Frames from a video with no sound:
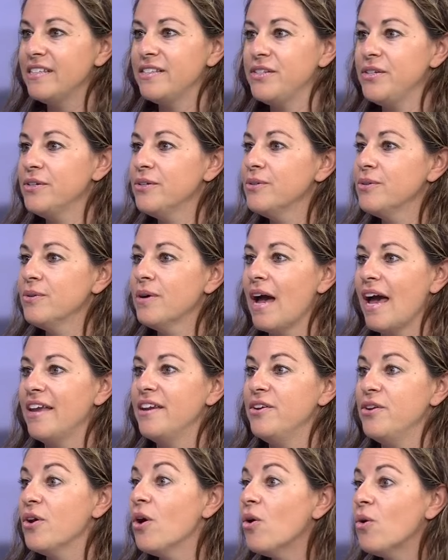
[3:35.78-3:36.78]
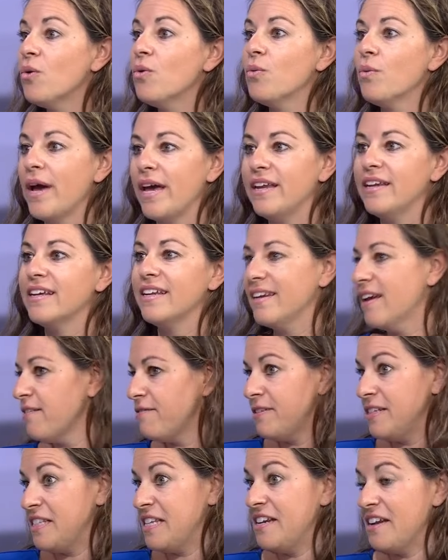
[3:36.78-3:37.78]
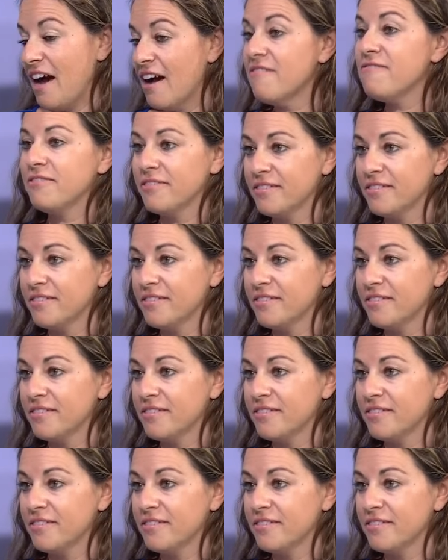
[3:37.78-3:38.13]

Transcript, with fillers: you, and know when enough is enough.